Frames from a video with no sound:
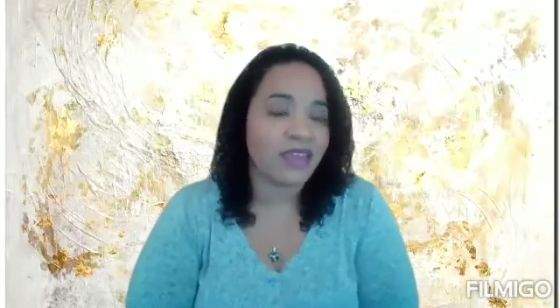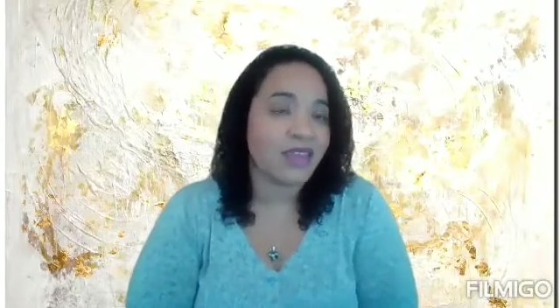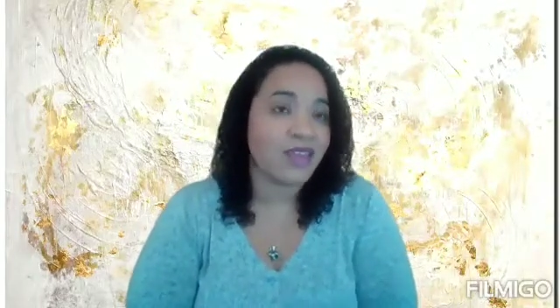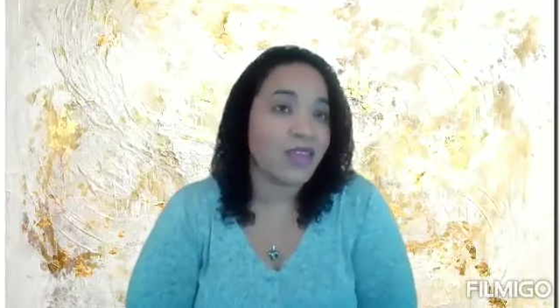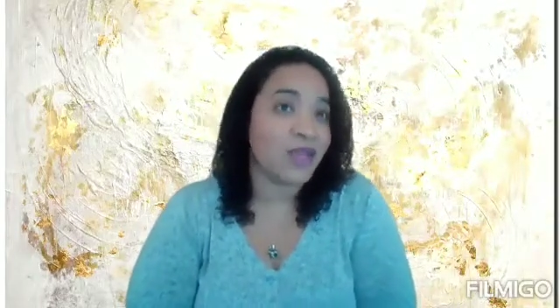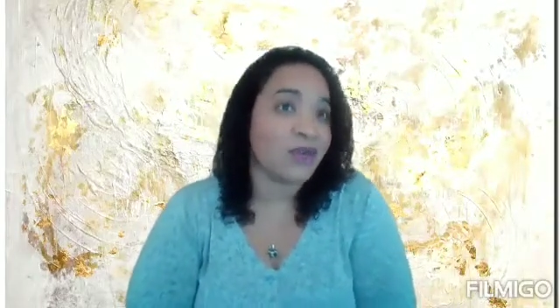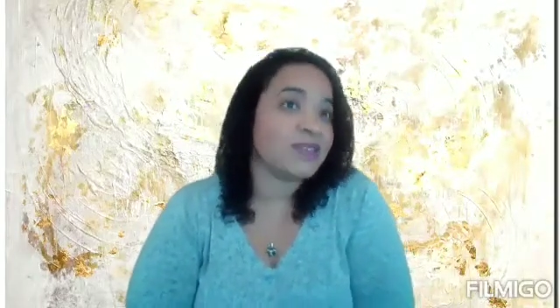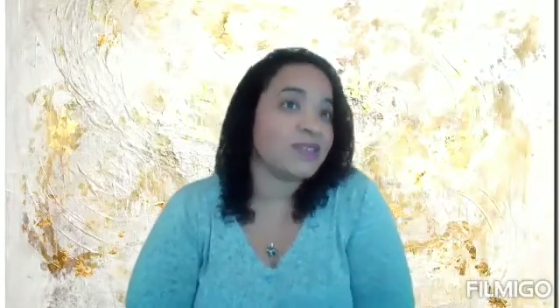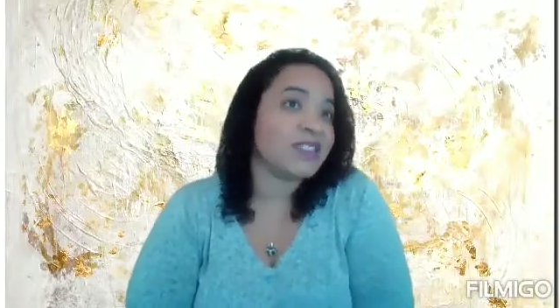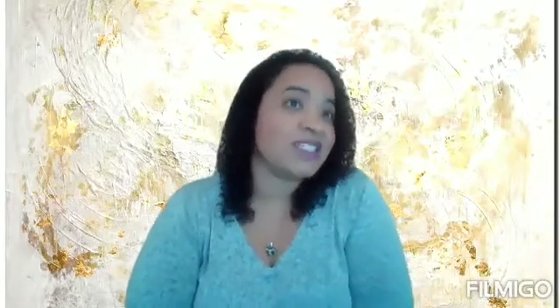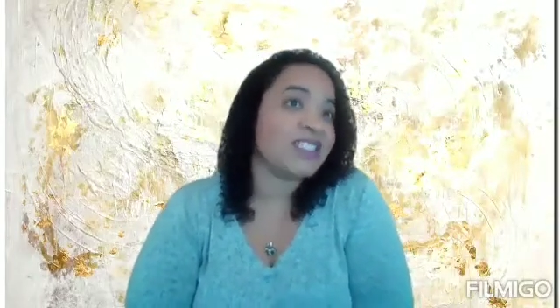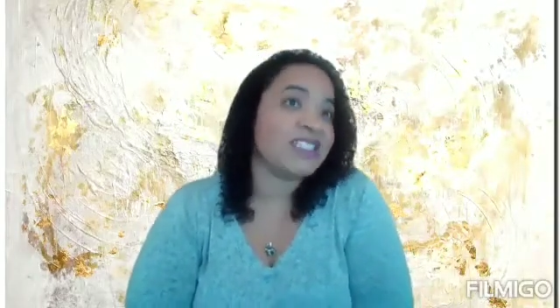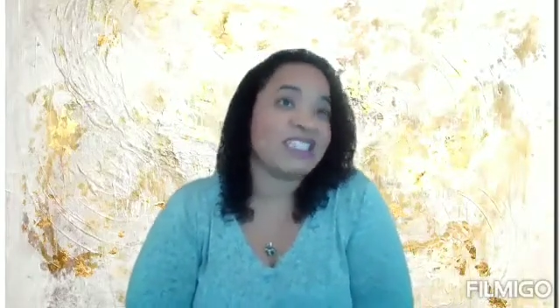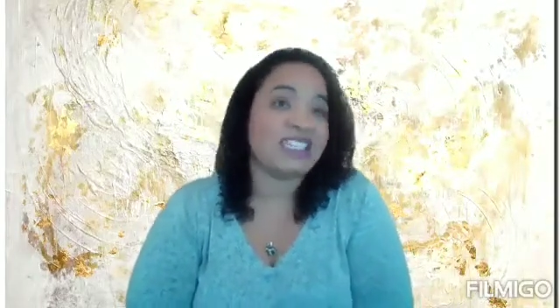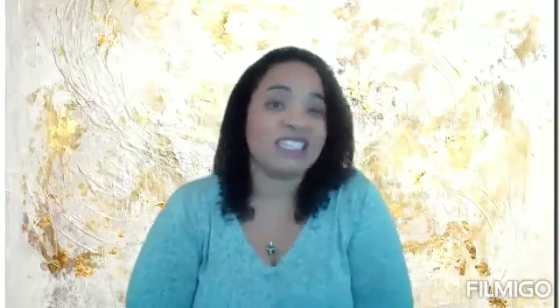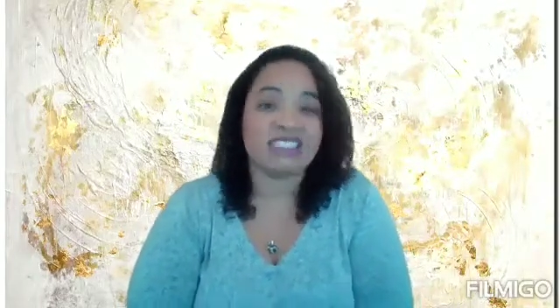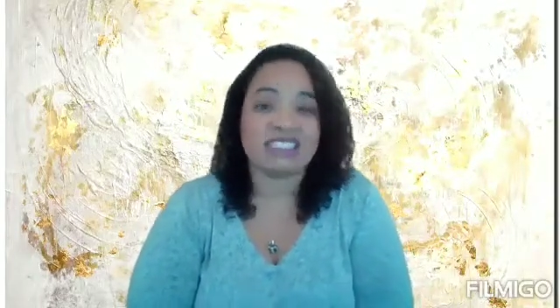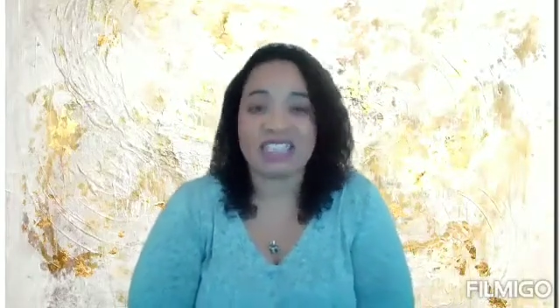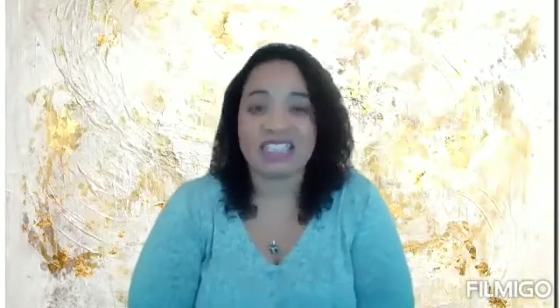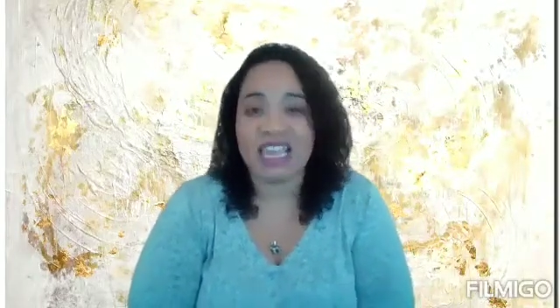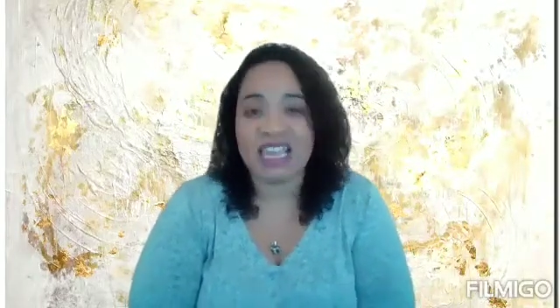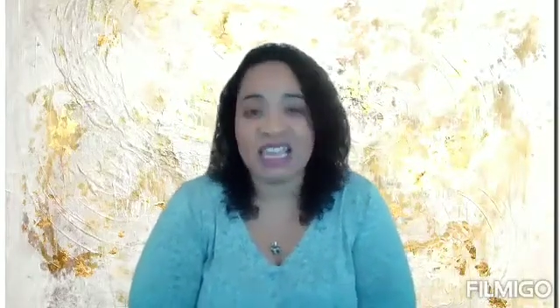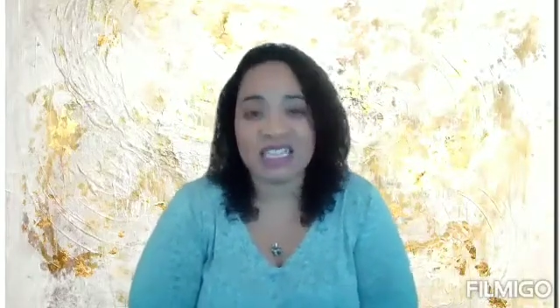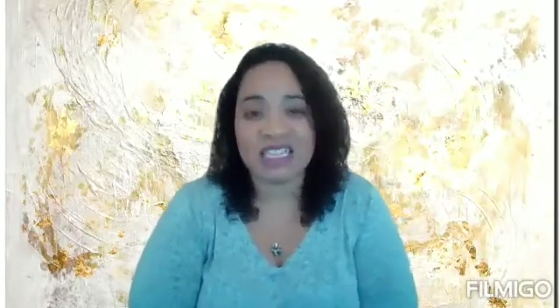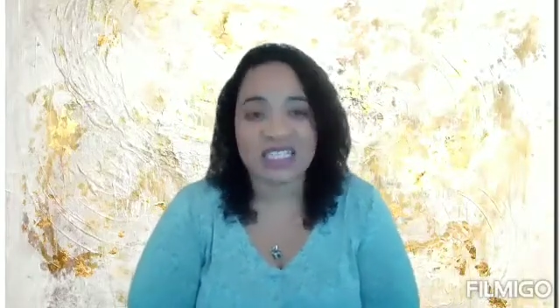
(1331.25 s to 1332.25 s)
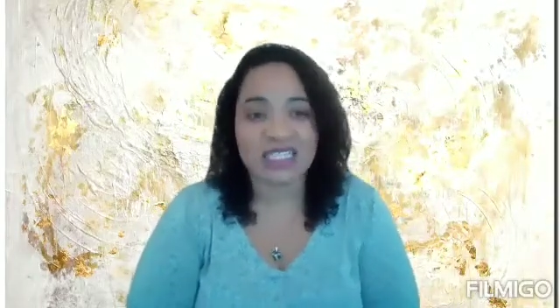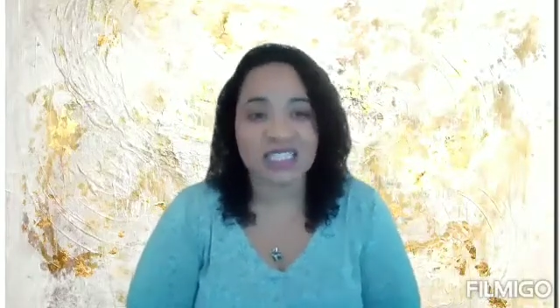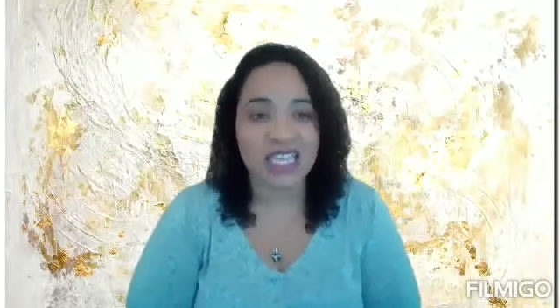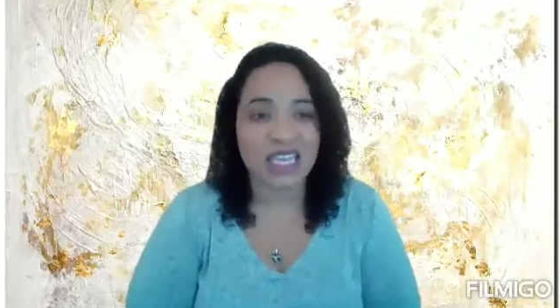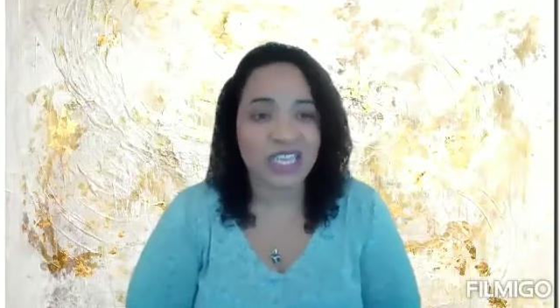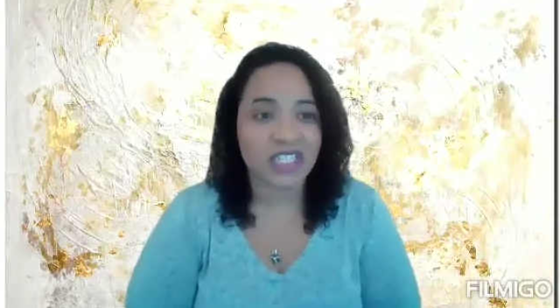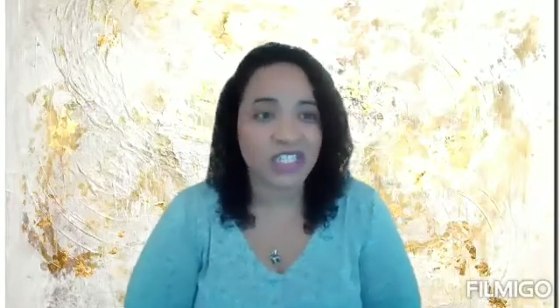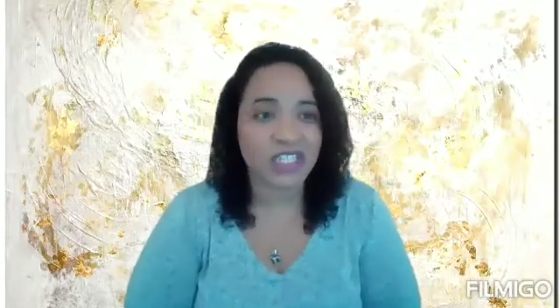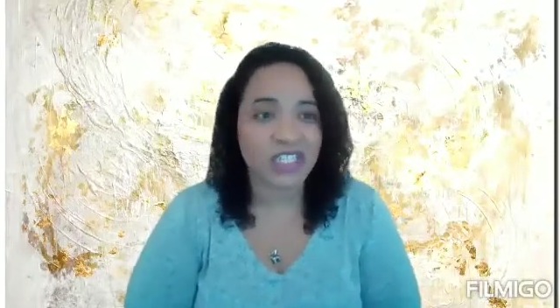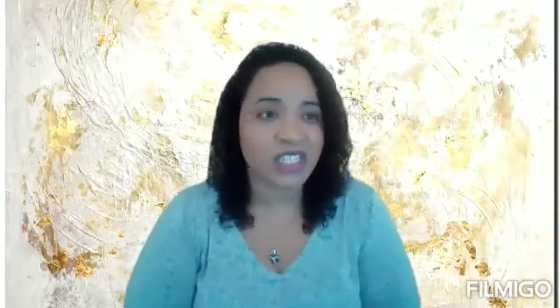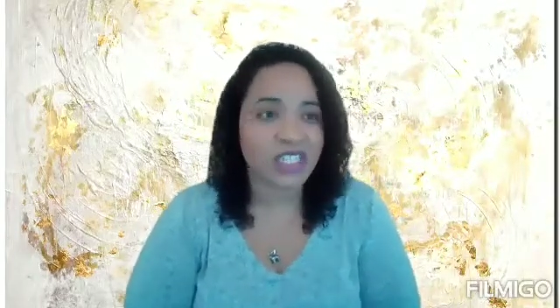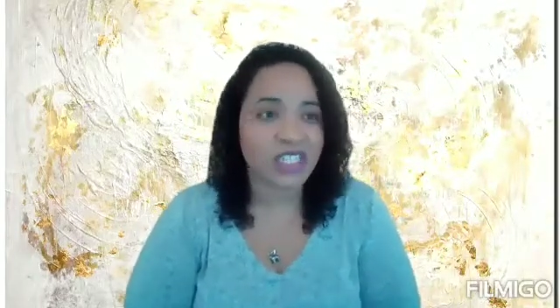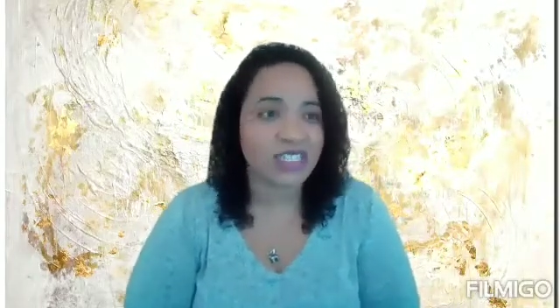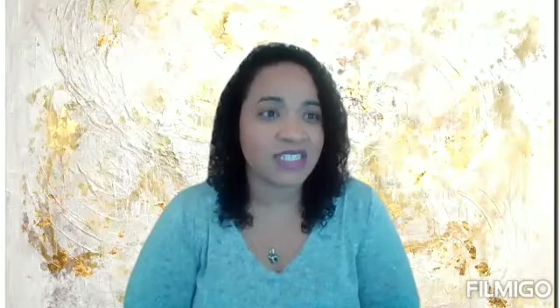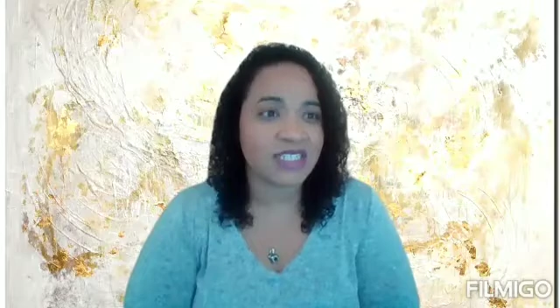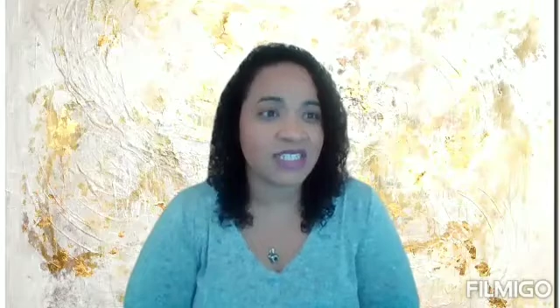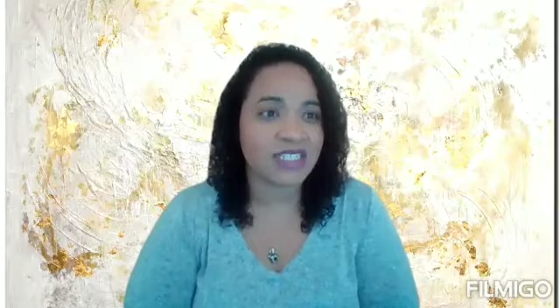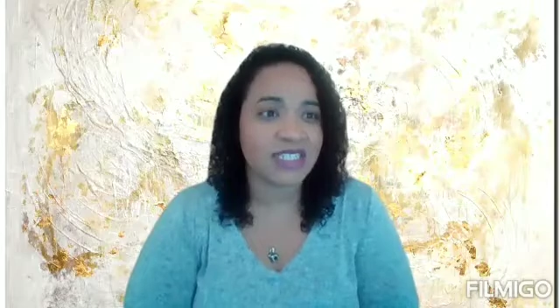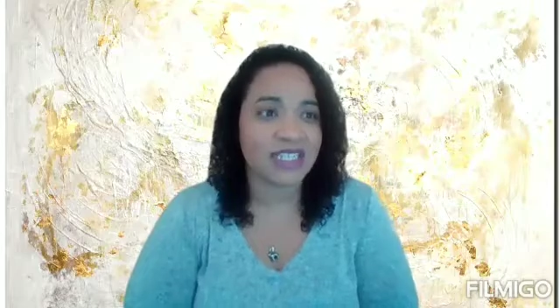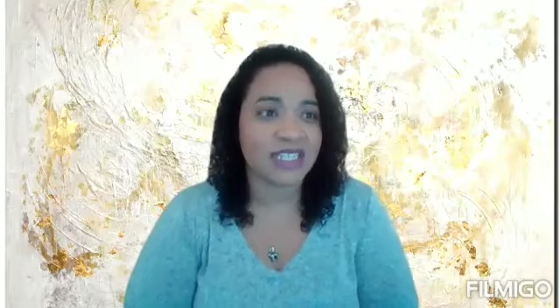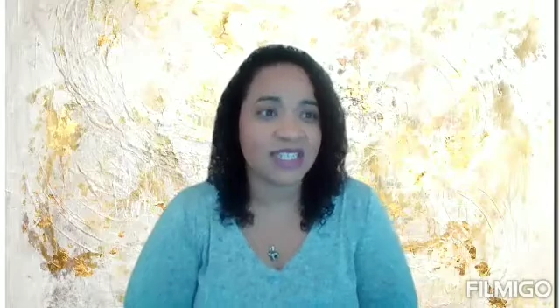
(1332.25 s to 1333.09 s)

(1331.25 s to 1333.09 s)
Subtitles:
6-8 sessions,